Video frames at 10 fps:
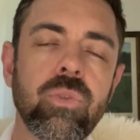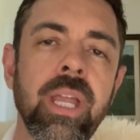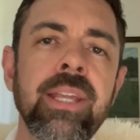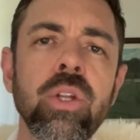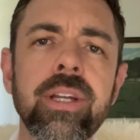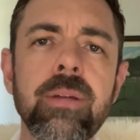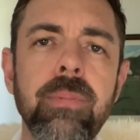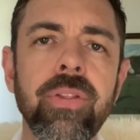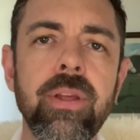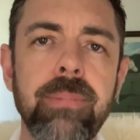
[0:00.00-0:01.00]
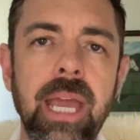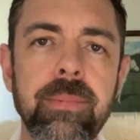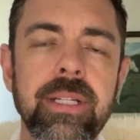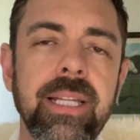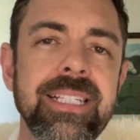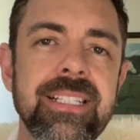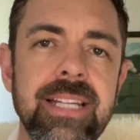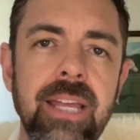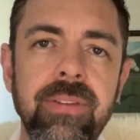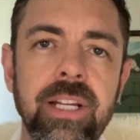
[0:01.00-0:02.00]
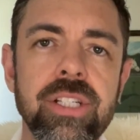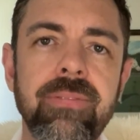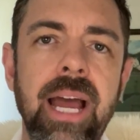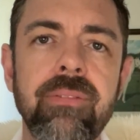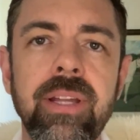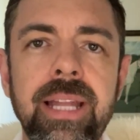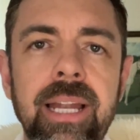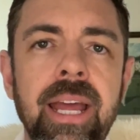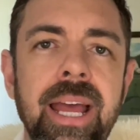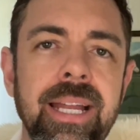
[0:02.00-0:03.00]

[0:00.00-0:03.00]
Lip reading: and you look at the monthly payment and the savings of having that